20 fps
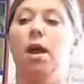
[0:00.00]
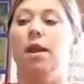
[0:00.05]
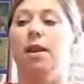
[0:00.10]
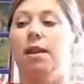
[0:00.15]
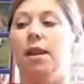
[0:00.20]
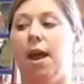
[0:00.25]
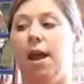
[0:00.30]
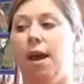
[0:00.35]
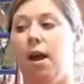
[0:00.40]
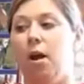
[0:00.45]

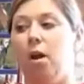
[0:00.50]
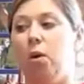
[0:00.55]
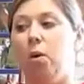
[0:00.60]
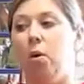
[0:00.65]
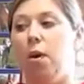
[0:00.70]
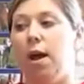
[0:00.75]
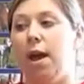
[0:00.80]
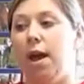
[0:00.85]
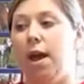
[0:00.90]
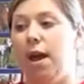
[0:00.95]
Now,
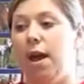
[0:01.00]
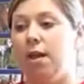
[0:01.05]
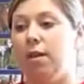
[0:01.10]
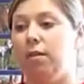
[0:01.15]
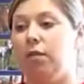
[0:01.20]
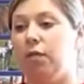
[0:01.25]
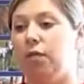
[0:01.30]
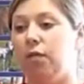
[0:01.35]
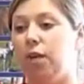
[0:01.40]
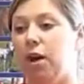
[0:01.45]

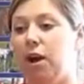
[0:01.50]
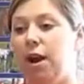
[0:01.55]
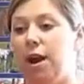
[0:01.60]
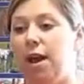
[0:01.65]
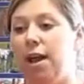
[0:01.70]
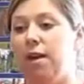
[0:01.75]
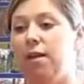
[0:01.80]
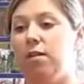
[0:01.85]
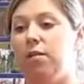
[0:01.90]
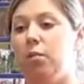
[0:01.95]
as far
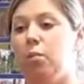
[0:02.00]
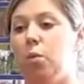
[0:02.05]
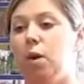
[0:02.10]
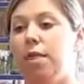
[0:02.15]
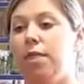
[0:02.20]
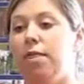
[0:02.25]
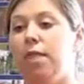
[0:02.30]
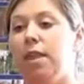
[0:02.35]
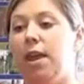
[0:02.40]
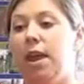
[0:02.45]
as
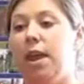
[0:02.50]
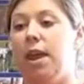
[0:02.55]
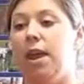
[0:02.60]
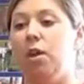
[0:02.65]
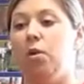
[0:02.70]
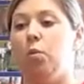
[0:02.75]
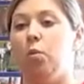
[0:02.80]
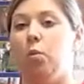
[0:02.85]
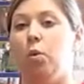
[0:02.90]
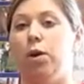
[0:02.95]

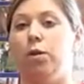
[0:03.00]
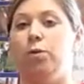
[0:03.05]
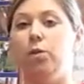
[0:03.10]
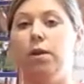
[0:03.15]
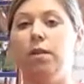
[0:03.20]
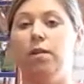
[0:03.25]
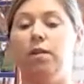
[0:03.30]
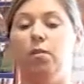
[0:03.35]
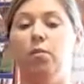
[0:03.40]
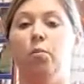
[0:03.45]
one
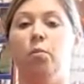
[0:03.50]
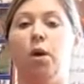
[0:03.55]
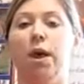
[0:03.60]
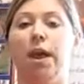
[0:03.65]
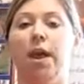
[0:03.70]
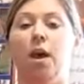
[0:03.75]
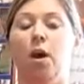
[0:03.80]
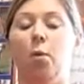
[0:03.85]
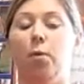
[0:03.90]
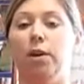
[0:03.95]
reason
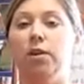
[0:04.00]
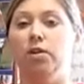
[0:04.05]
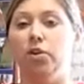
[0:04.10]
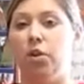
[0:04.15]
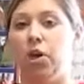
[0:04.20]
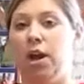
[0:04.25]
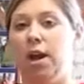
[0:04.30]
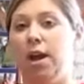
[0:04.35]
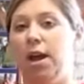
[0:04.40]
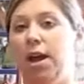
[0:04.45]
we always
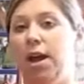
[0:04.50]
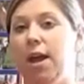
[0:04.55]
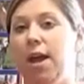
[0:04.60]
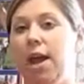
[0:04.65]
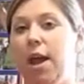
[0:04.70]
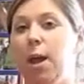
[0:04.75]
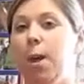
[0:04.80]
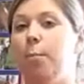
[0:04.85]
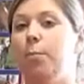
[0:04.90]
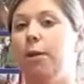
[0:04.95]
try
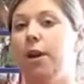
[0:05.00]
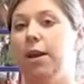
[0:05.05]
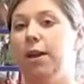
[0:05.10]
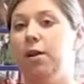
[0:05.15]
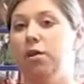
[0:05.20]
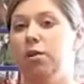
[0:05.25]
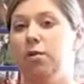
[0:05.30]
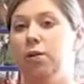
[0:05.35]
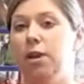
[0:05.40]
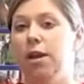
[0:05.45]
a brand
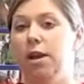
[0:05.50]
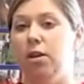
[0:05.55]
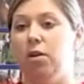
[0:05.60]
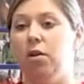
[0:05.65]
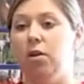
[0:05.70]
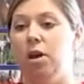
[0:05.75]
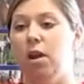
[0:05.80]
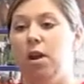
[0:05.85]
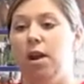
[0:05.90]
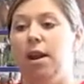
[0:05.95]
new
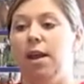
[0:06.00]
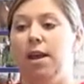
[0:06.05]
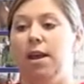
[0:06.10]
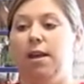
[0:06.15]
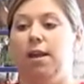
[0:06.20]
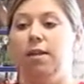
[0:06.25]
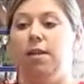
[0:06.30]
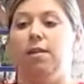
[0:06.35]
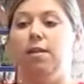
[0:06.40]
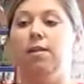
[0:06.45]
needle on
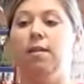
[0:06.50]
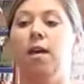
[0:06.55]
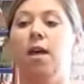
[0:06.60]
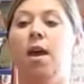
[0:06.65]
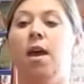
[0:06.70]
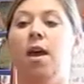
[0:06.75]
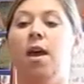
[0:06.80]
is